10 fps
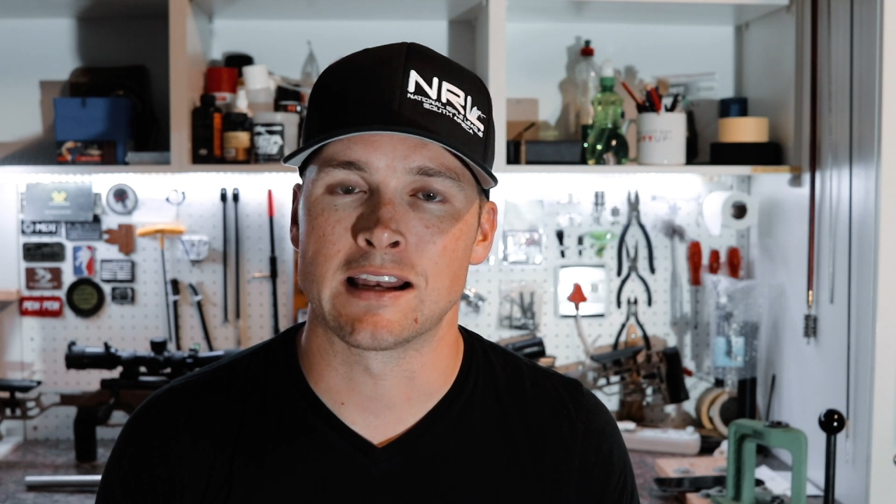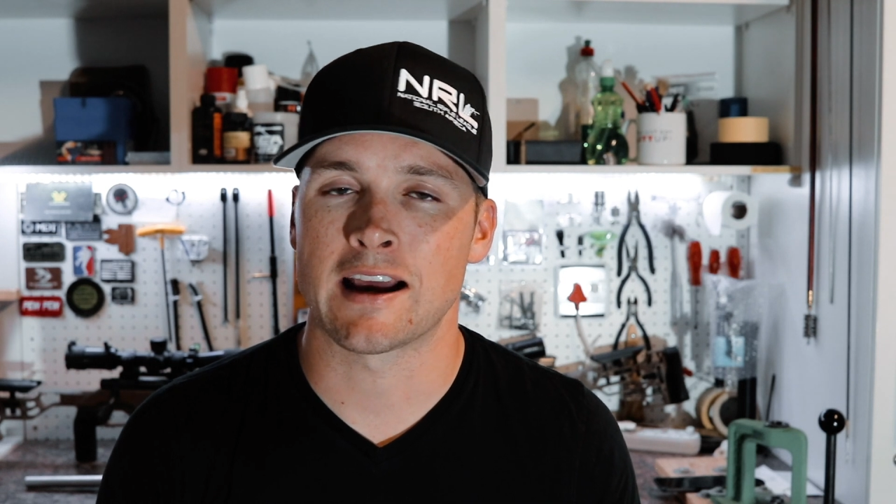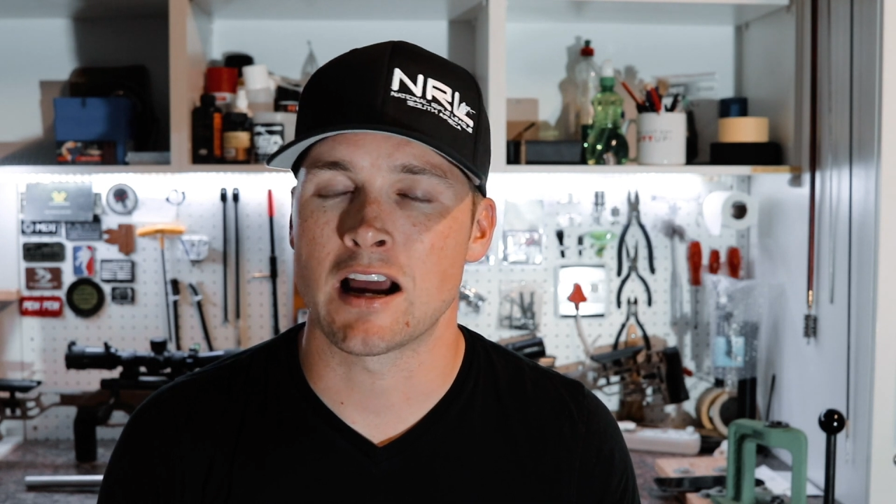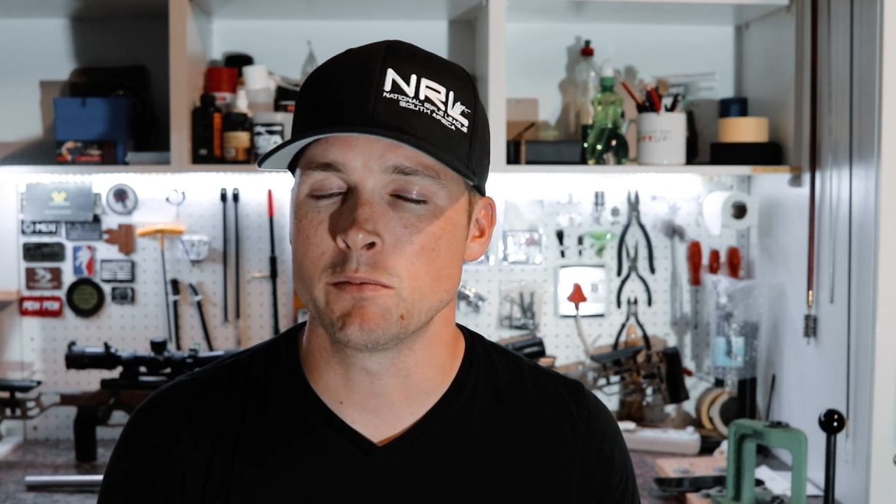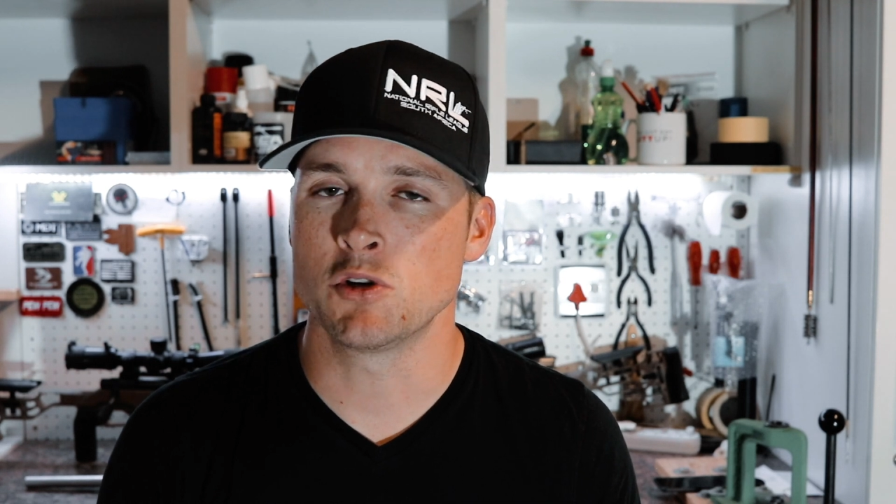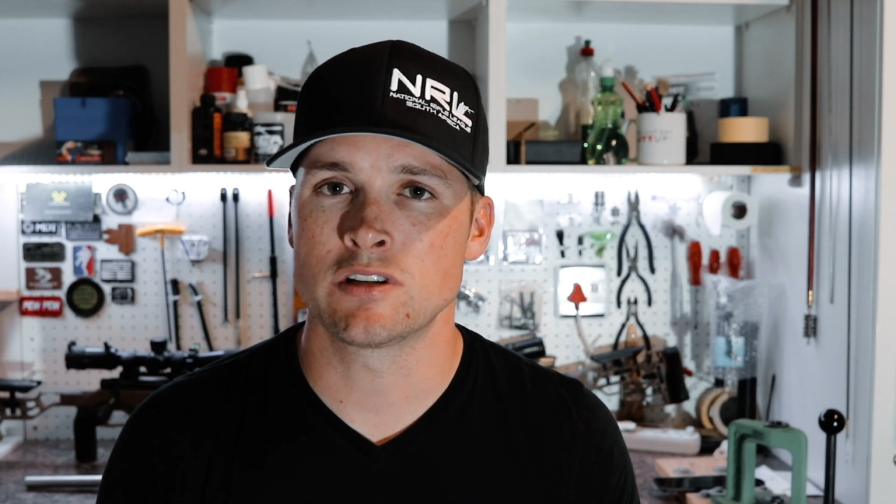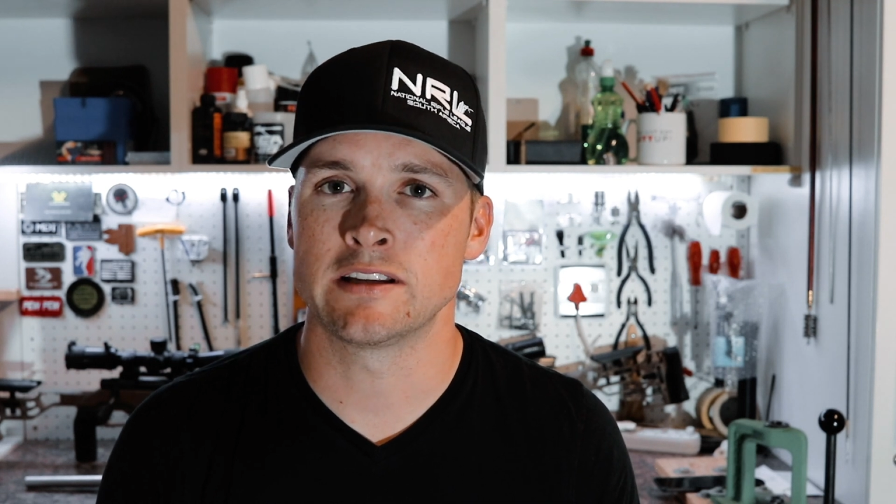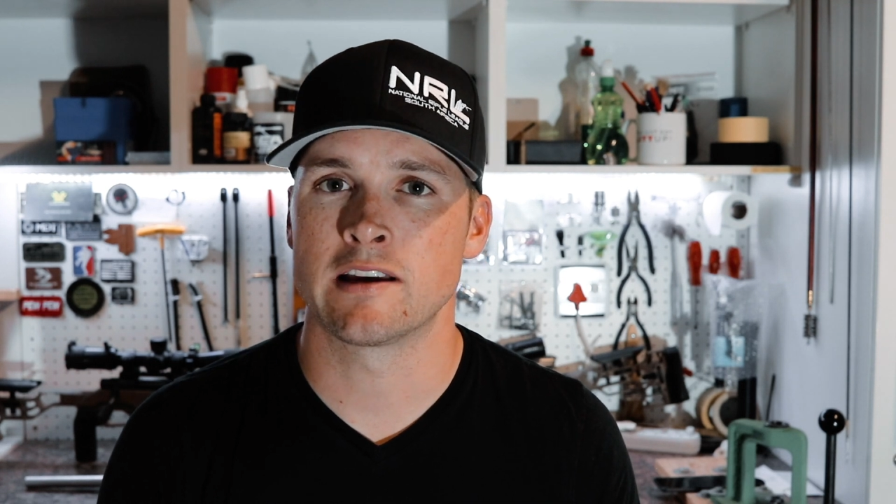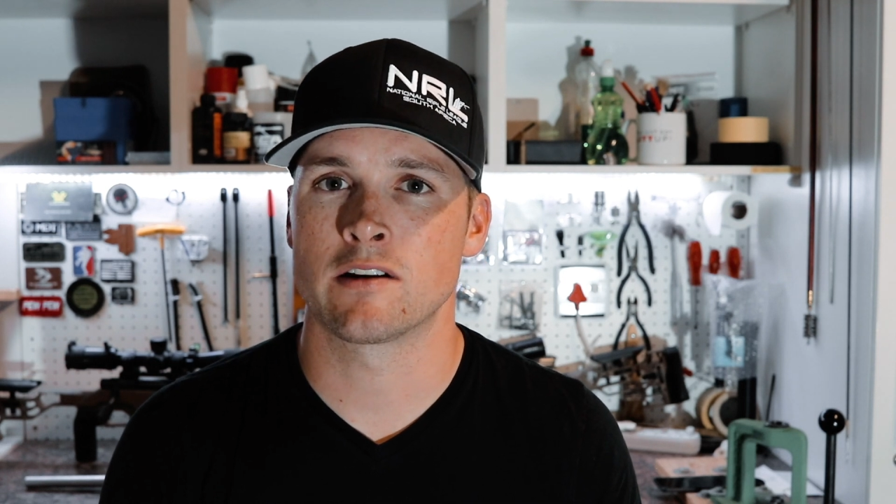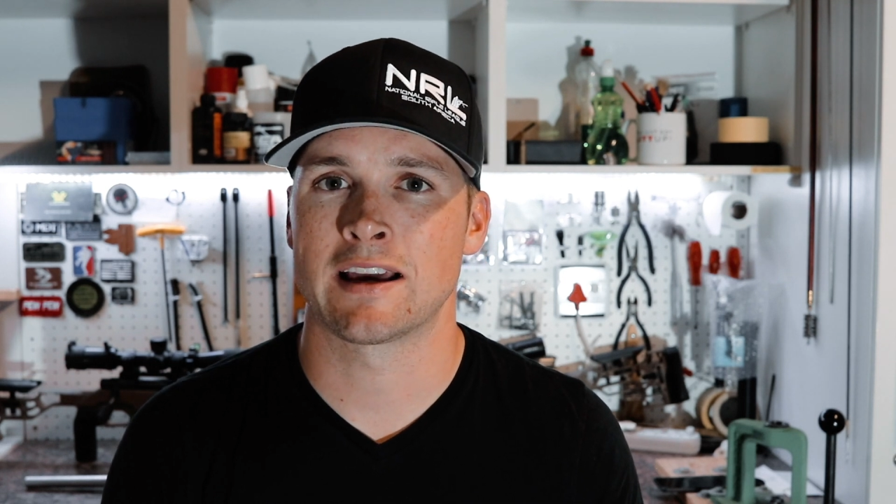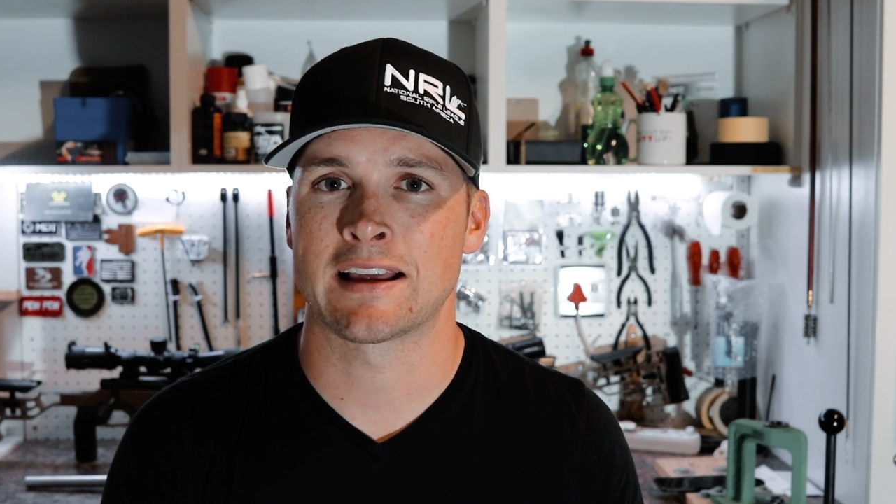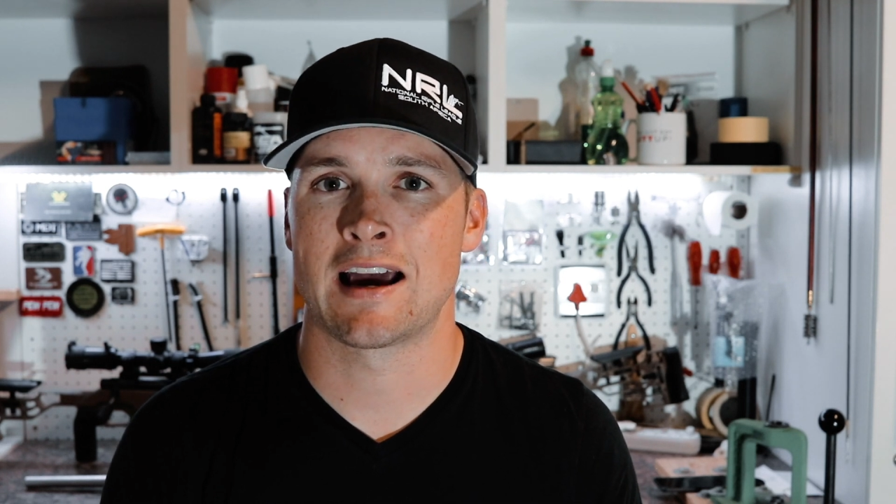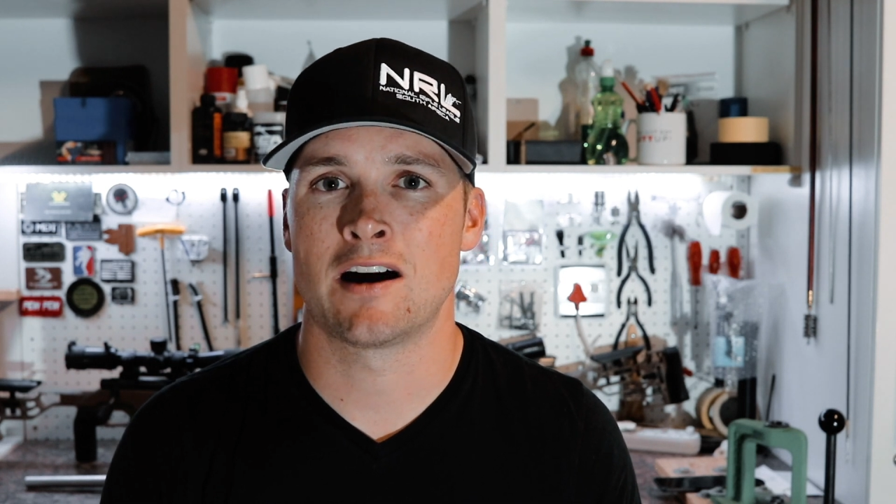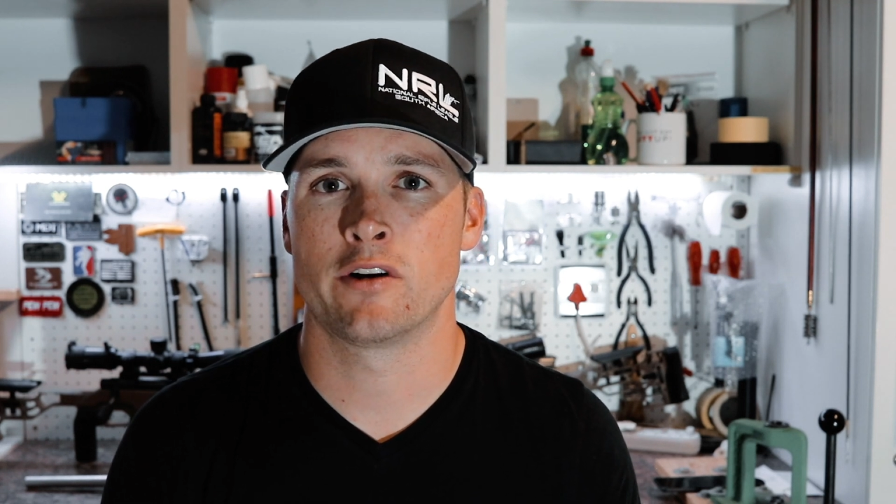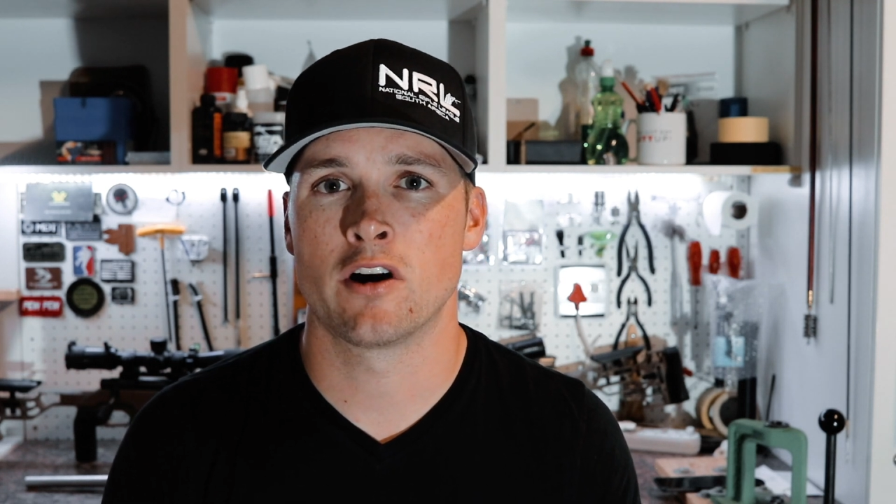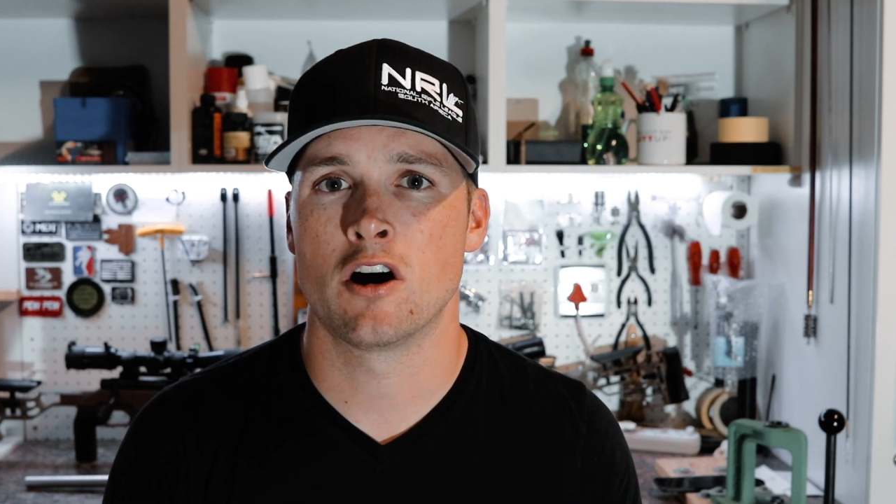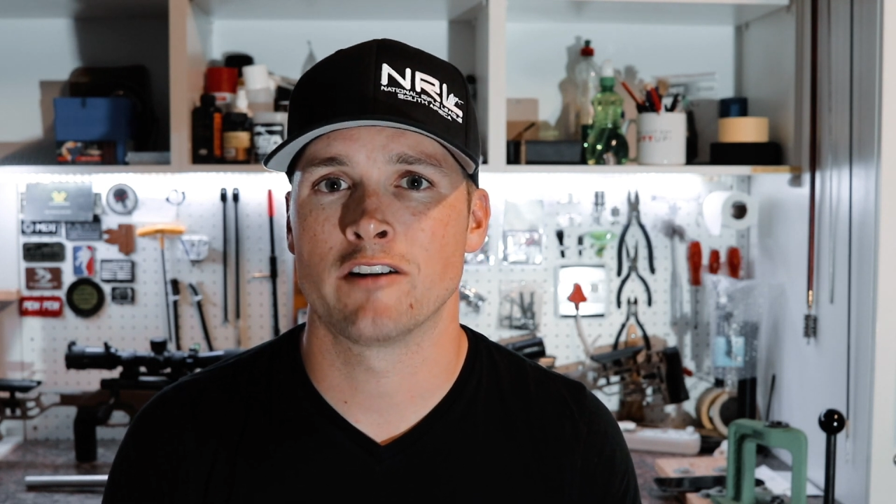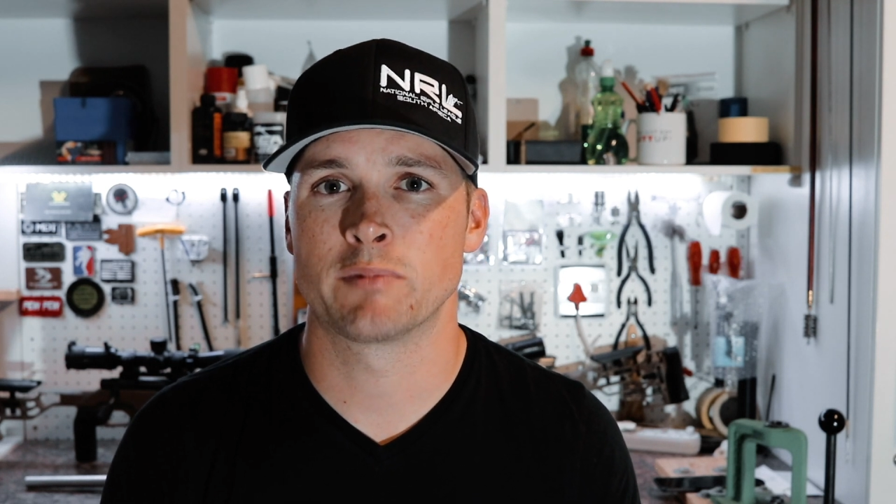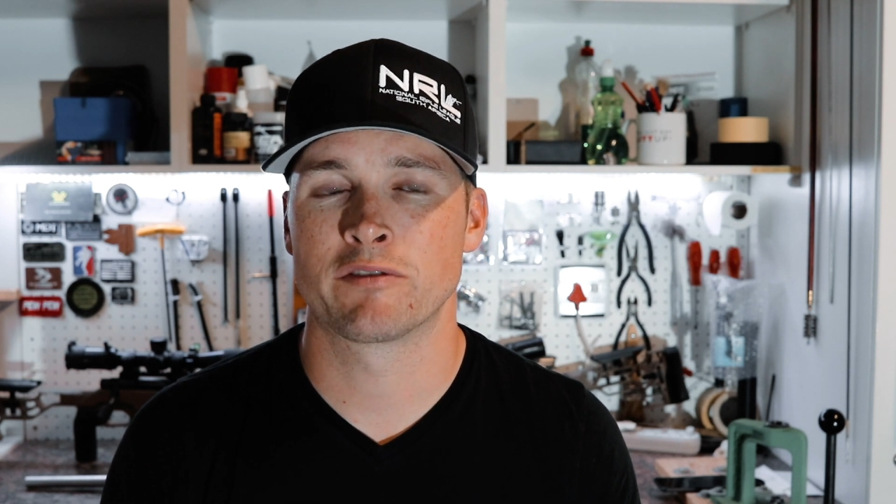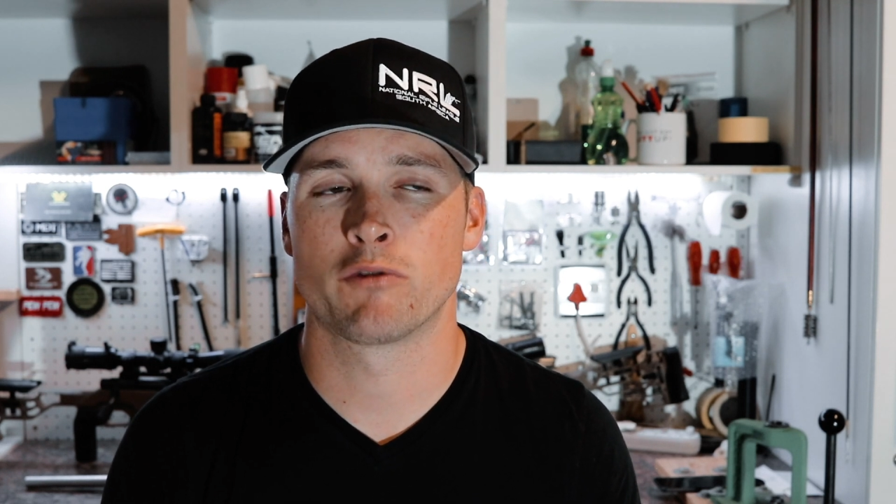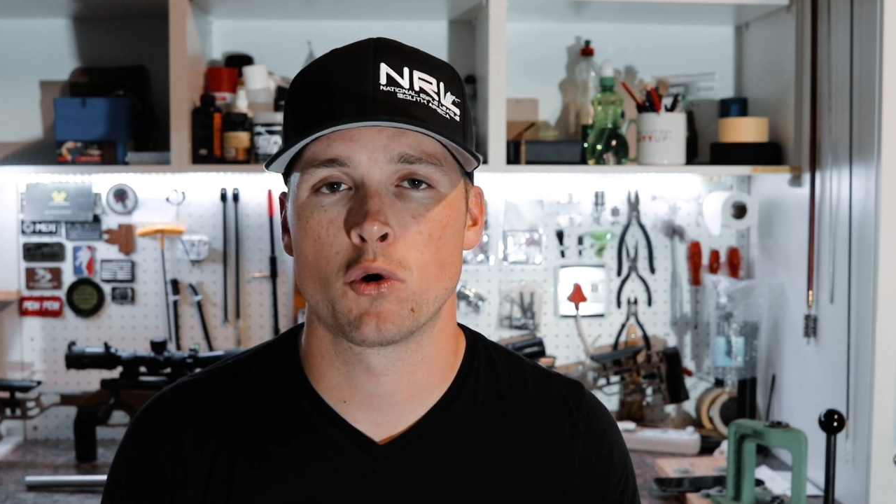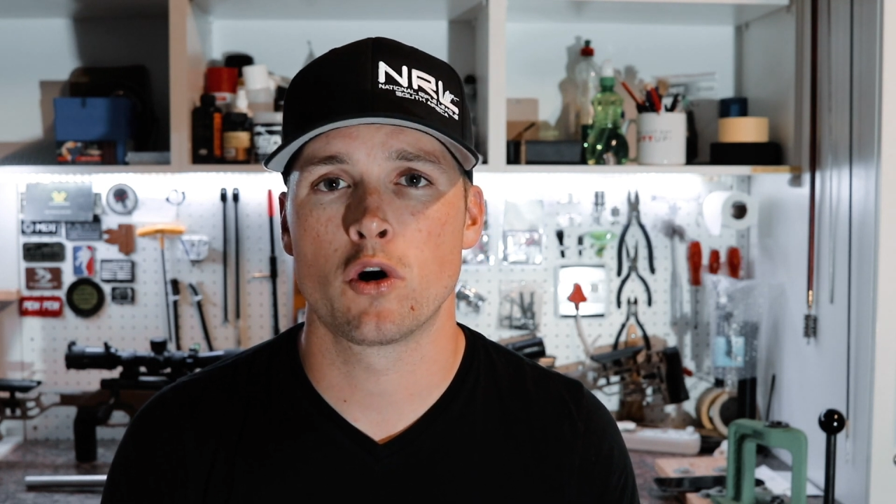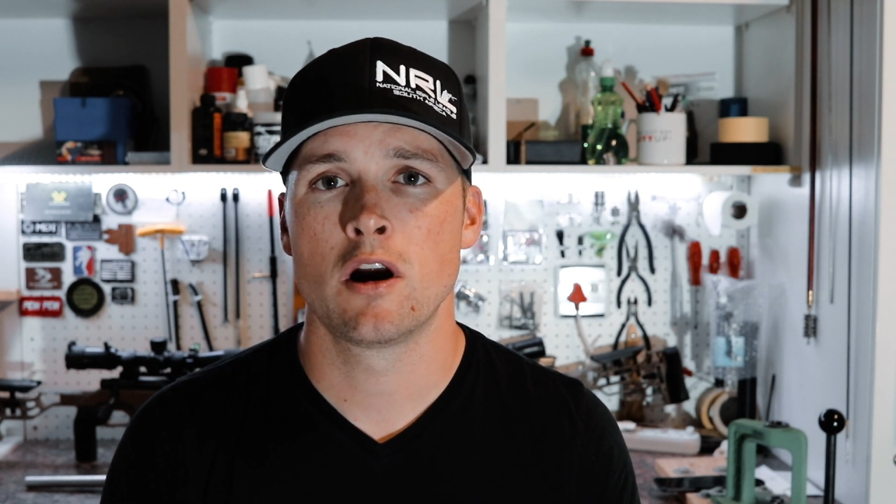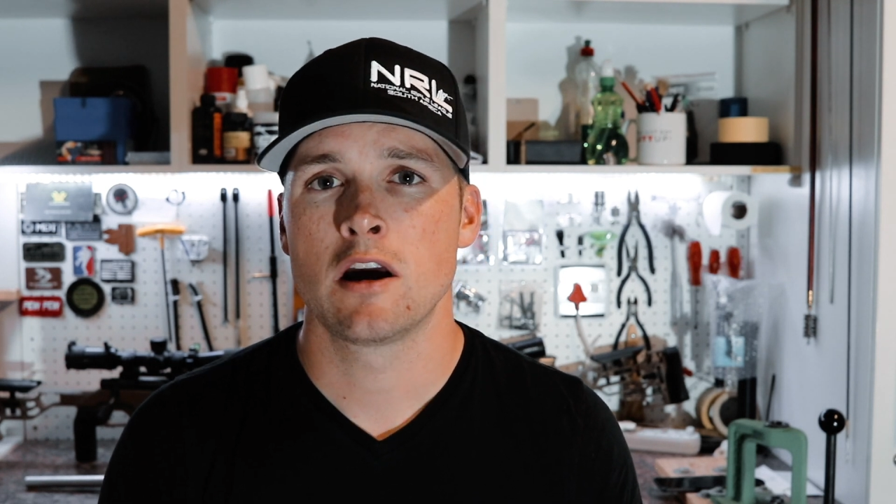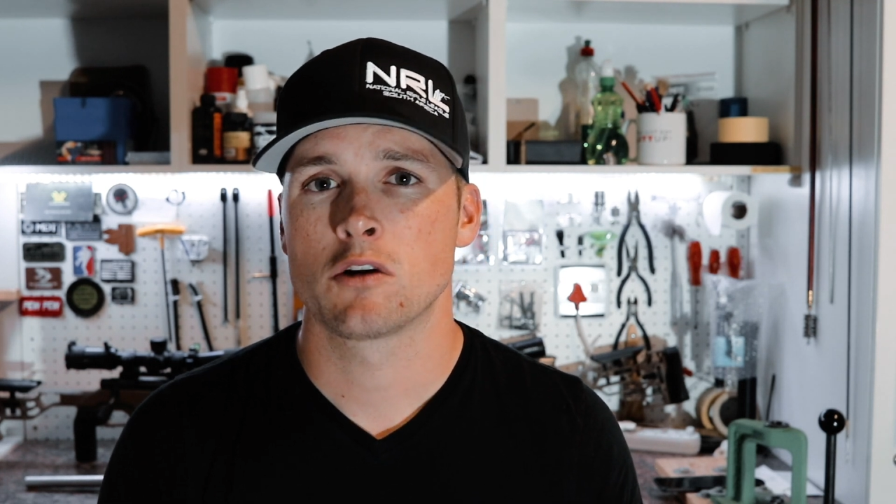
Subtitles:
Like I'm usually there like an hour and a half before